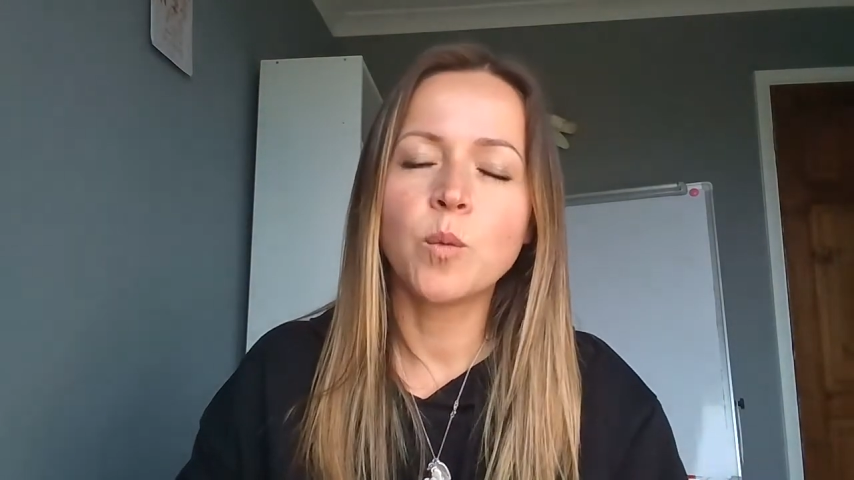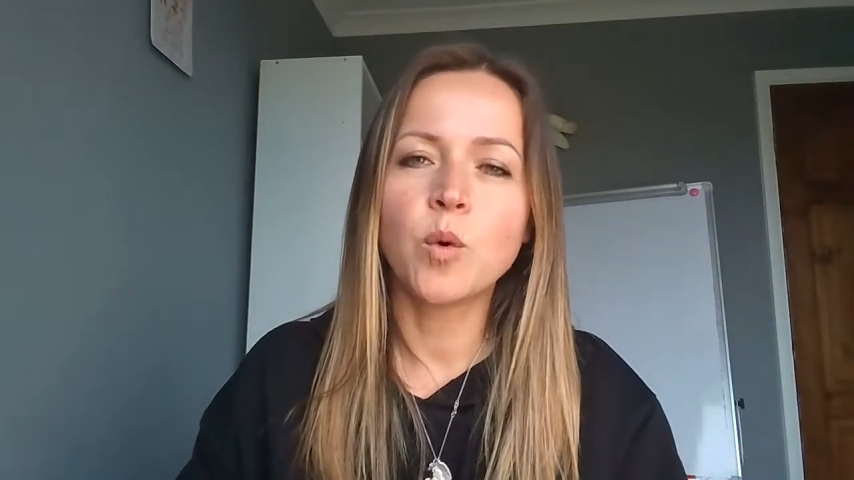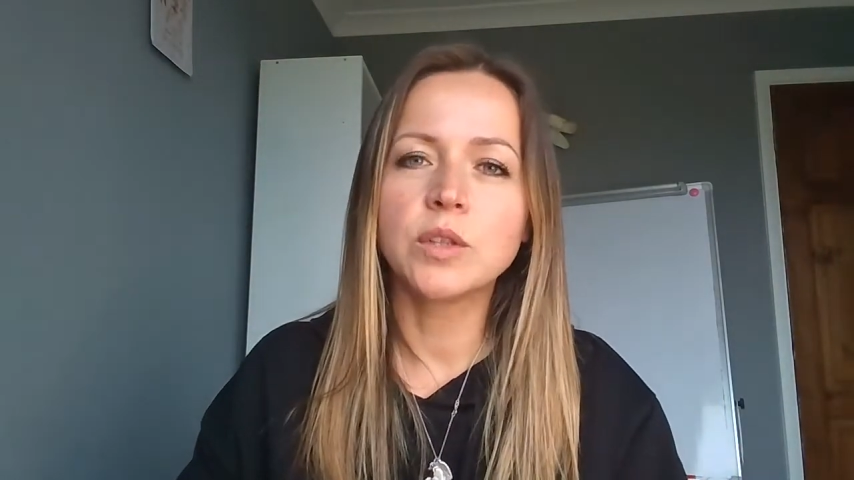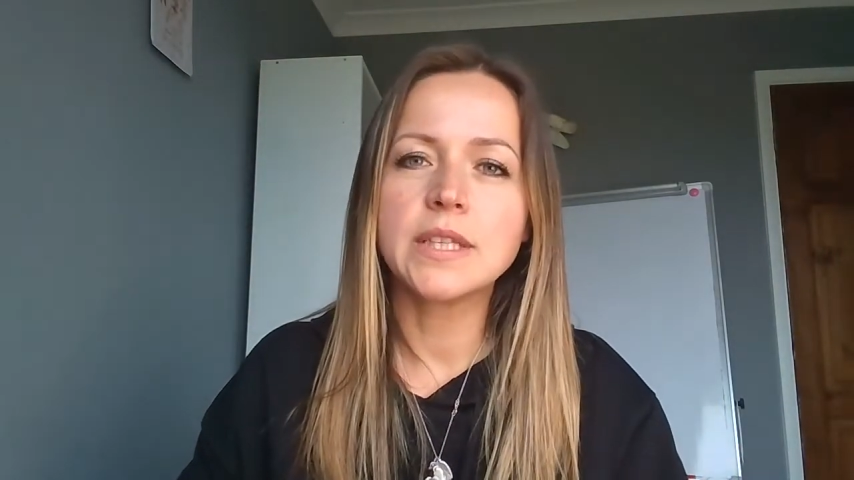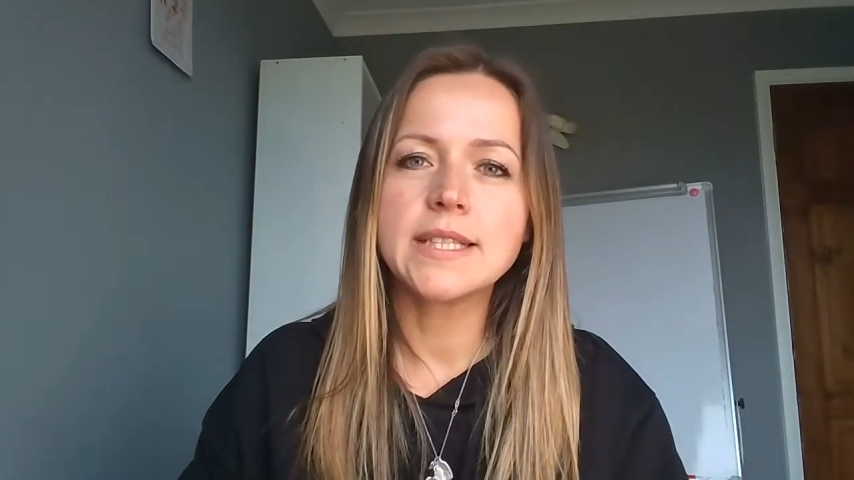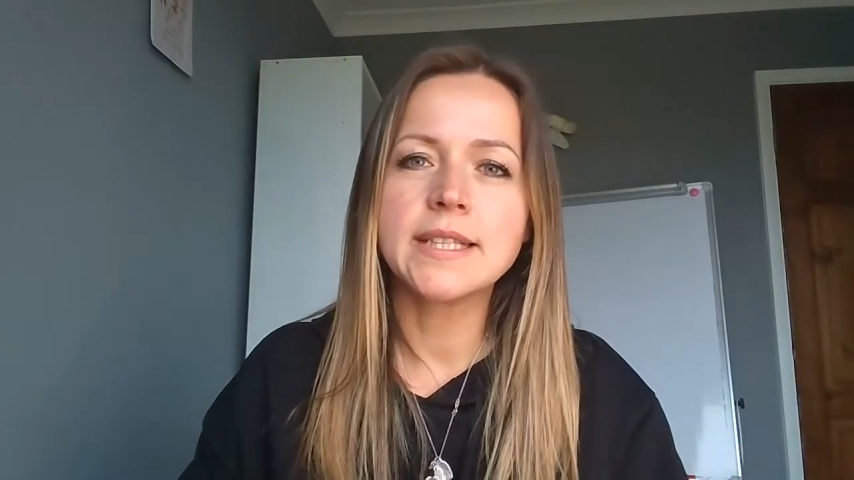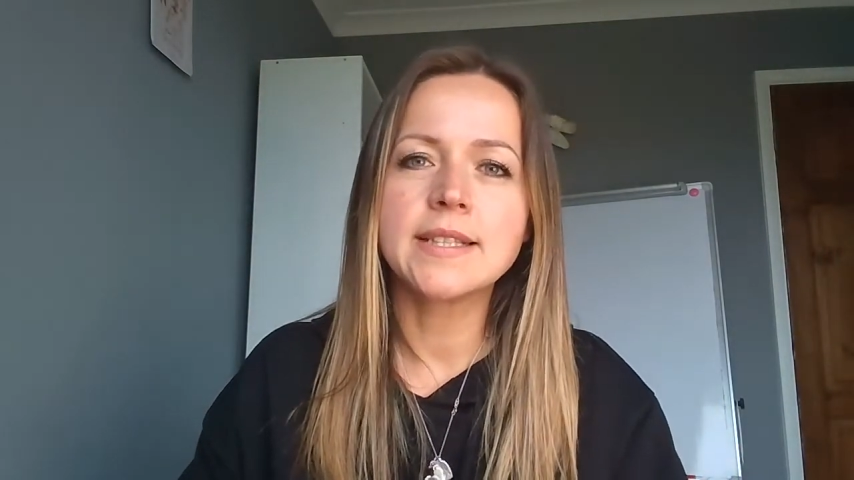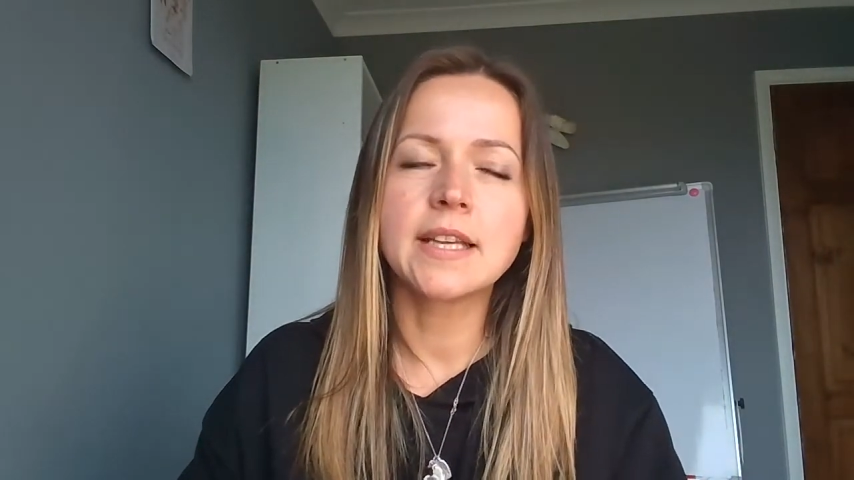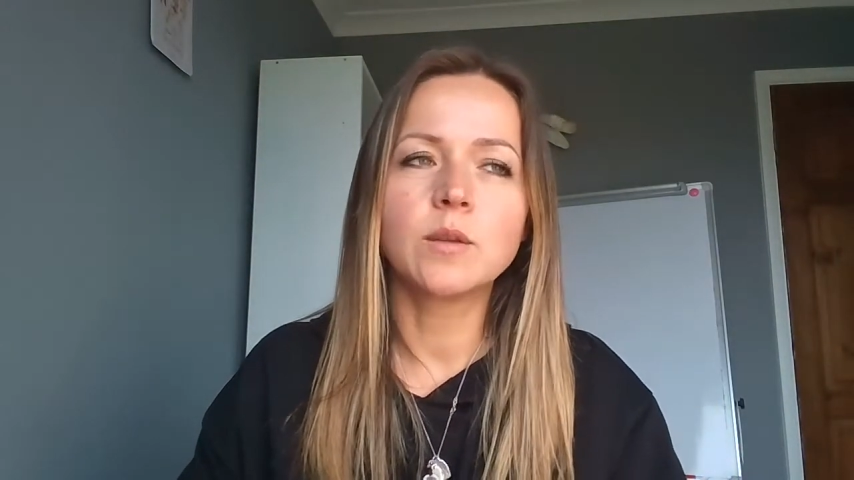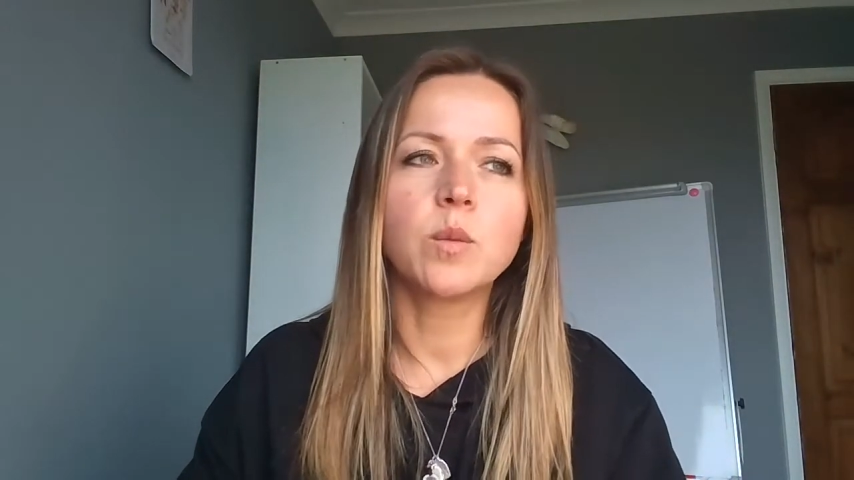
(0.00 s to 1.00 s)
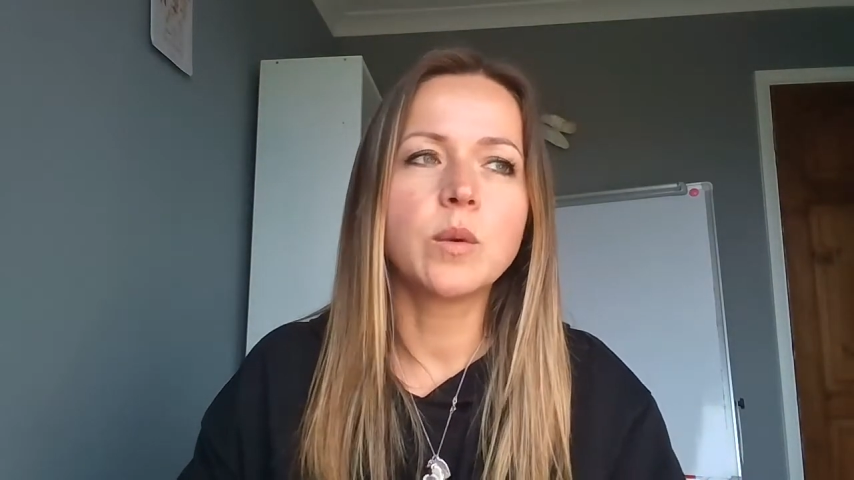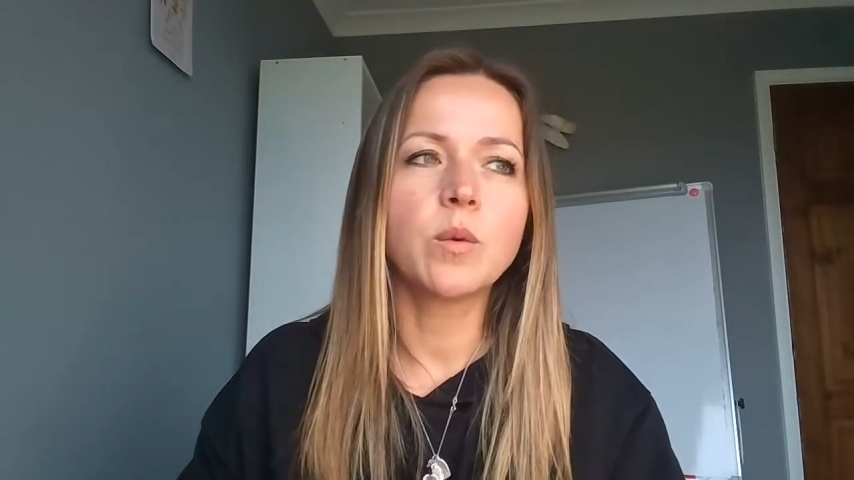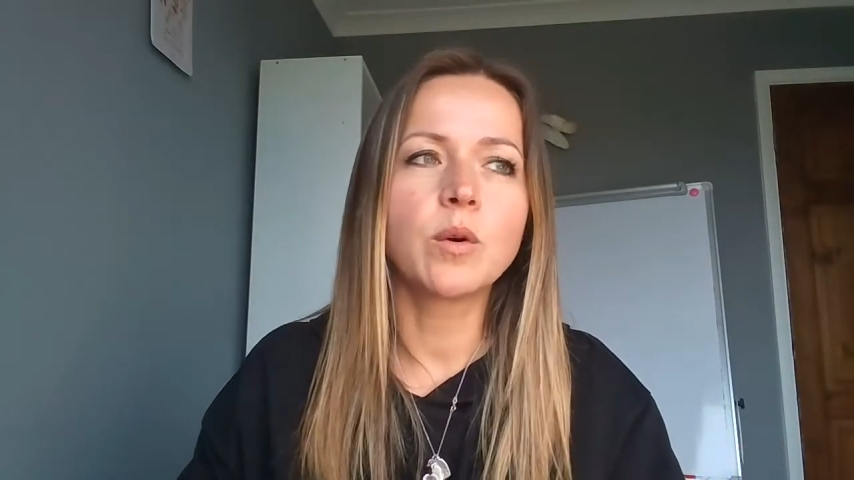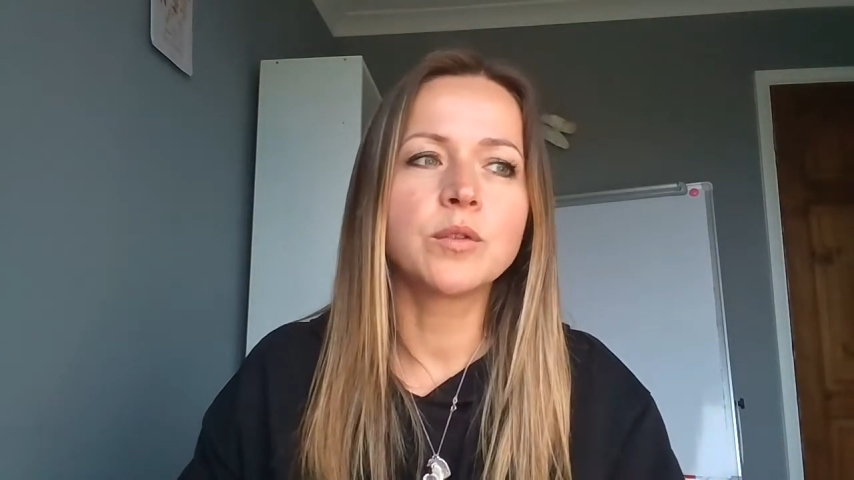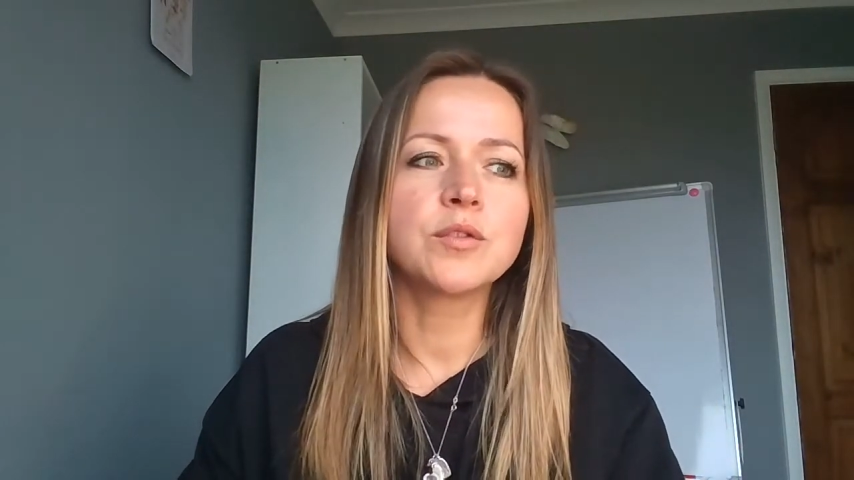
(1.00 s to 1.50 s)
what is it that we
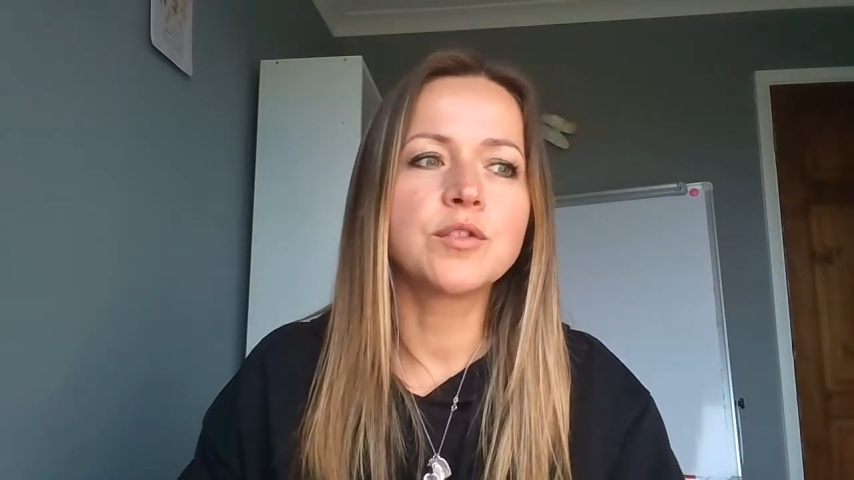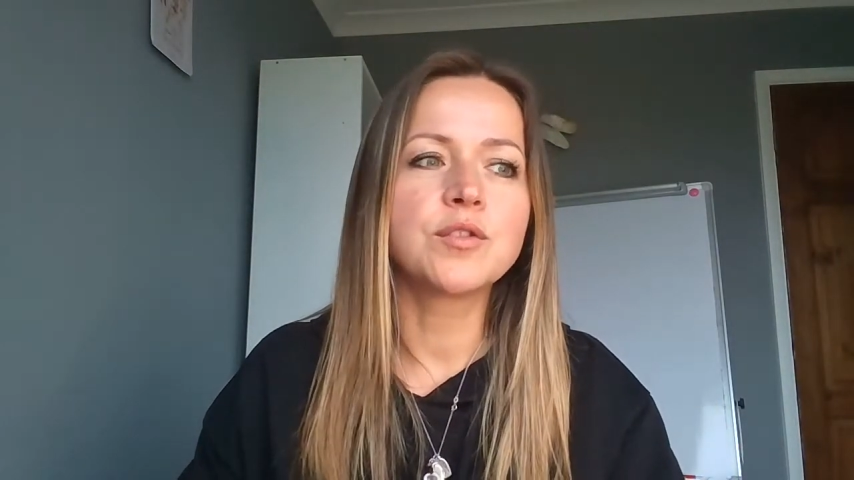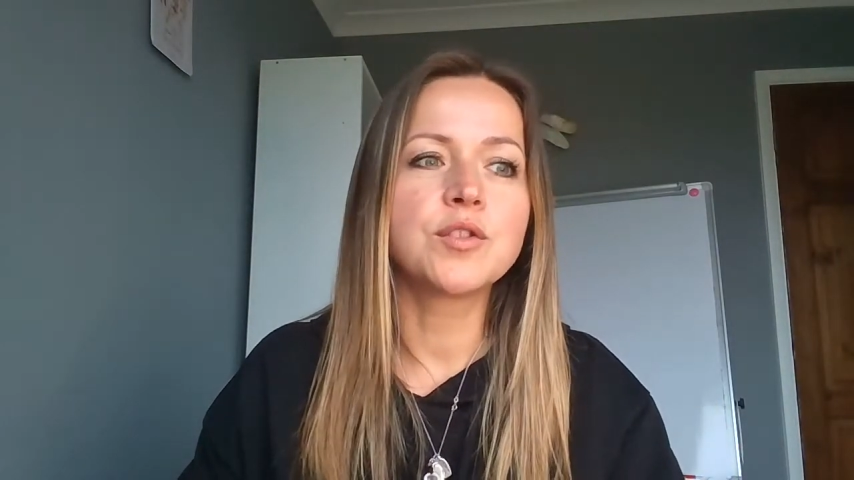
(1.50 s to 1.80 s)
want